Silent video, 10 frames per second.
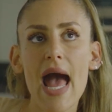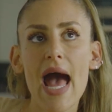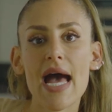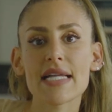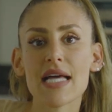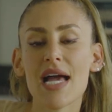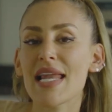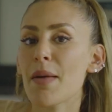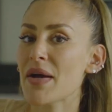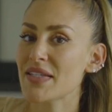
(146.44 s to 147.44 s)
and I
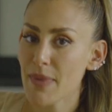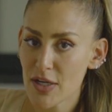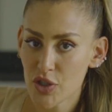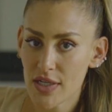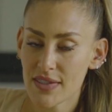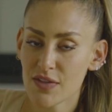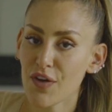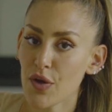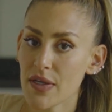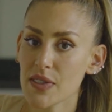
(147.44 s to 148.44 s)
let my specialists
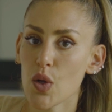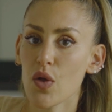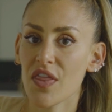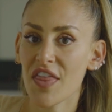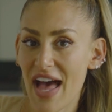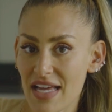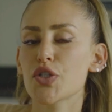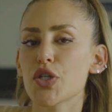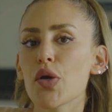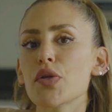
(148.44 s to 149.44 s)
focus on that.
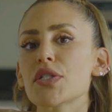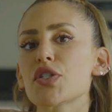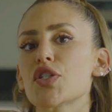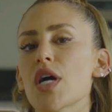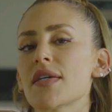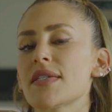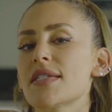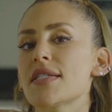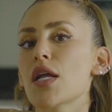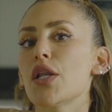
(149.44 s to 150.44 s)
Don't
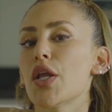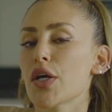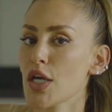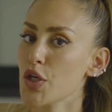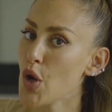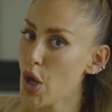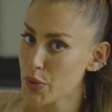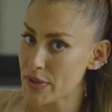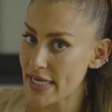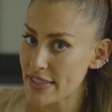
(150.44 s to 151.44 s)
just look at your
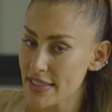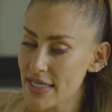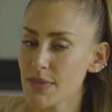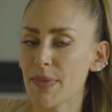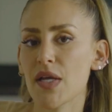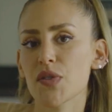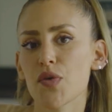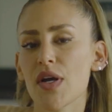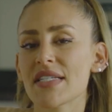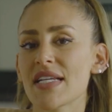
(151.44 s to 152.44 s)
own dentist, because
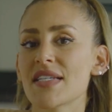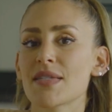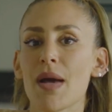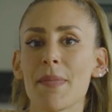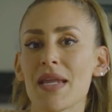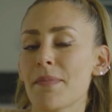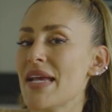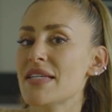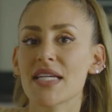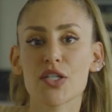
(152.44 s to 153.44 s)
your own dentist might be an
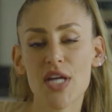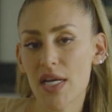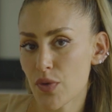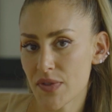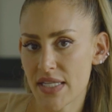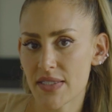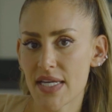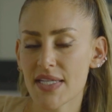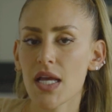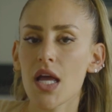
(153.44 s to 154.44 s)
amazing general
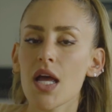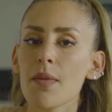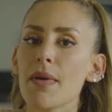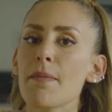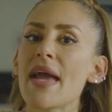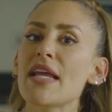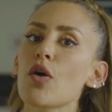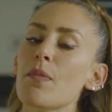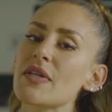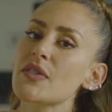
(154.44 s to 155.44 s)
dentist, but may
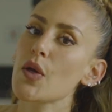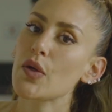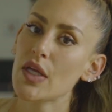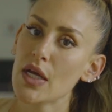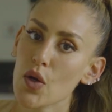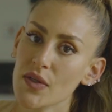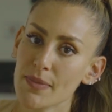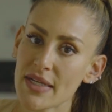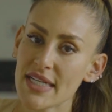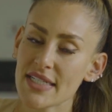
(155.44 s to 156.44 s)
not be so good at
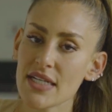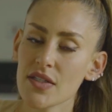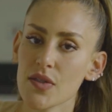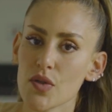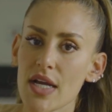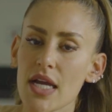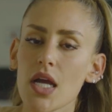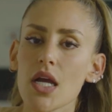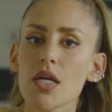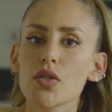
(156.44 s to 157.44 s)
cosmetic dentistry.
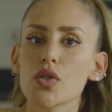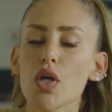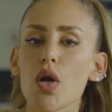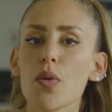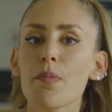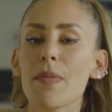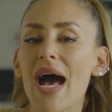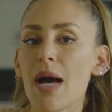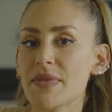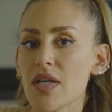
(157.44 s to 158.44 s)
So
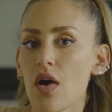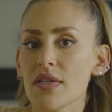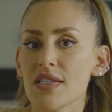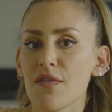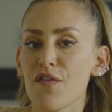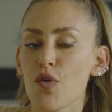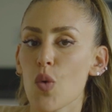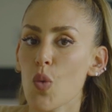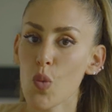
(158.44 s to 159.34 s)
perhaps ask them for